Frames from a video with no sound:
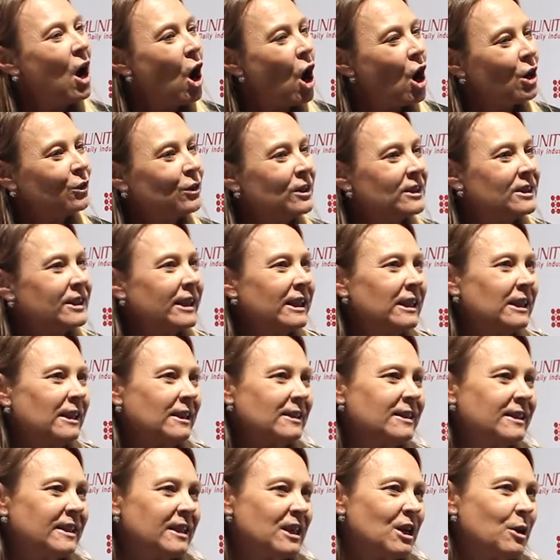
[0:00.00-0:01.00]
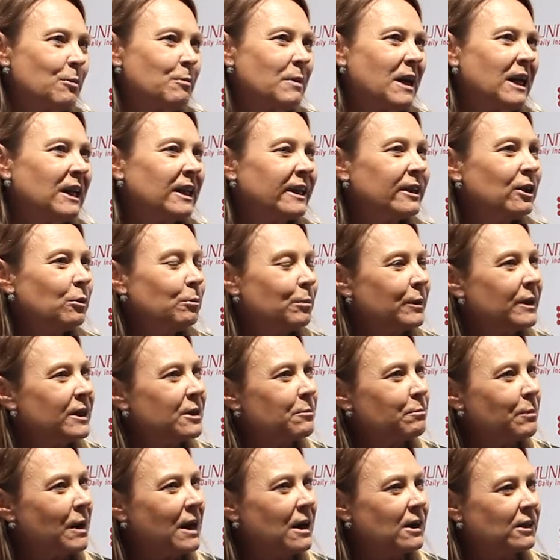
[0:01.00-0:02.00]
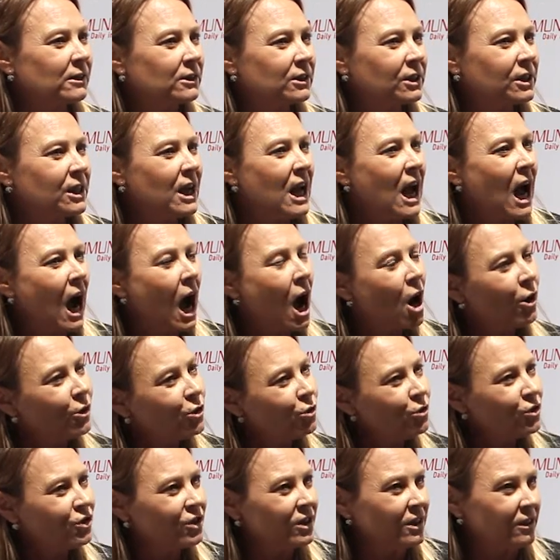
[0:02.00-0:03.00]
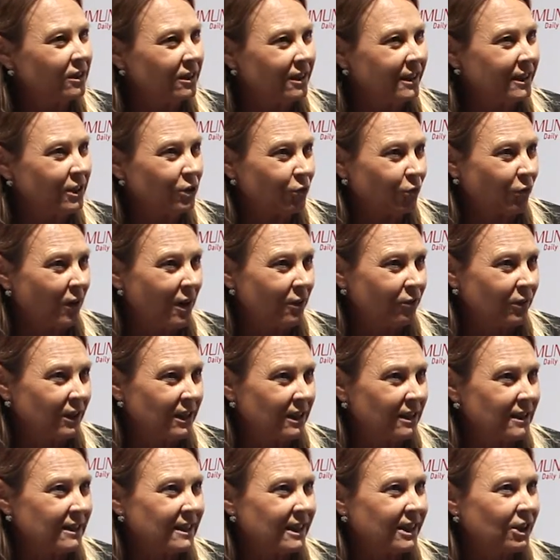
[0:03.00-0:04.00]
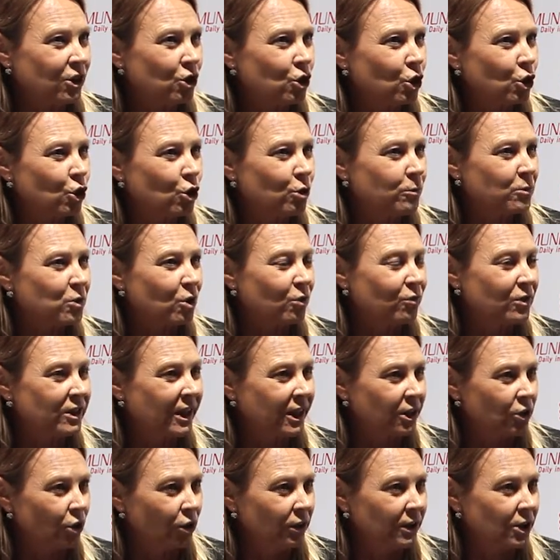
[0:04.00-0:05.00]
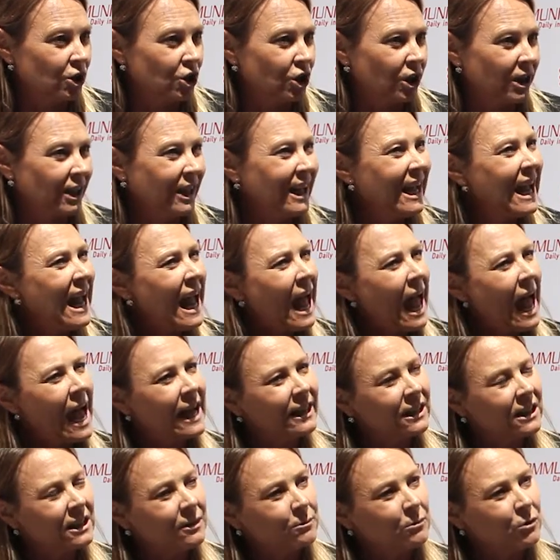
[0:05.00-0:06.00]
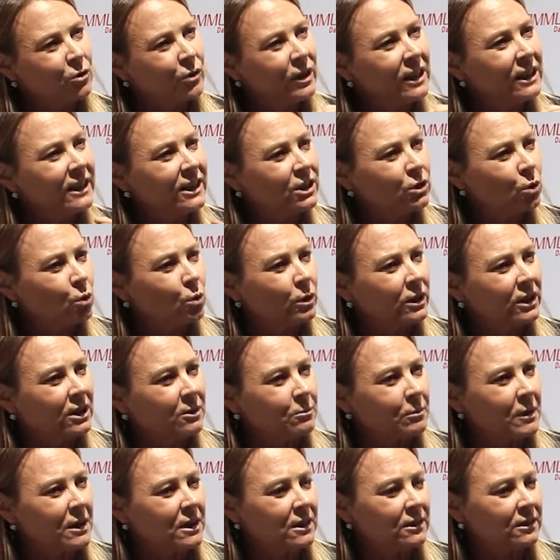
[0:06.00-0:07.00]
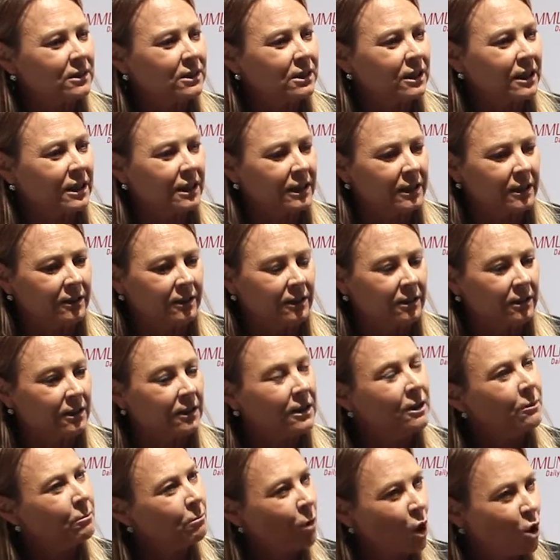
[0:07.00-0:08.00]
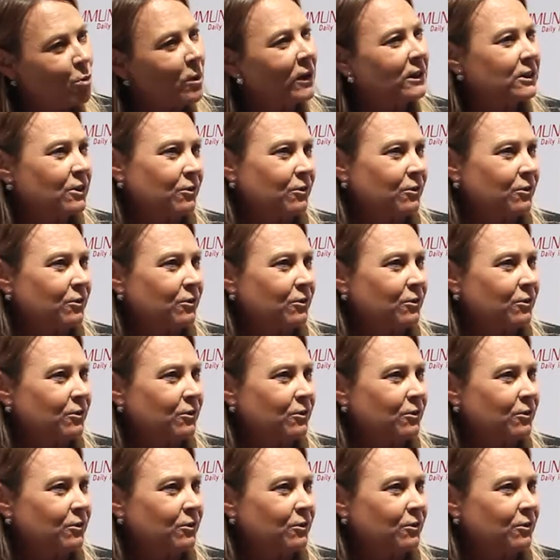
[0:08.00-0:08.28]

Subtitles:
Arthur, tell us a little bit about how you see the next 5 years in terms of technology. And I'm really talking about mobile